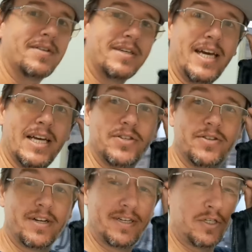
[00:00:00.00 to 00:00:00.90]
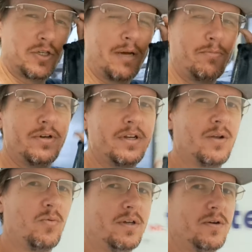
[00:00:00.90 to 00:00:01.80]
Okay, so they're gonna try putting
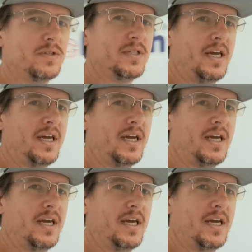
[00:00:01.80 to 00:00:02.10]
on Windows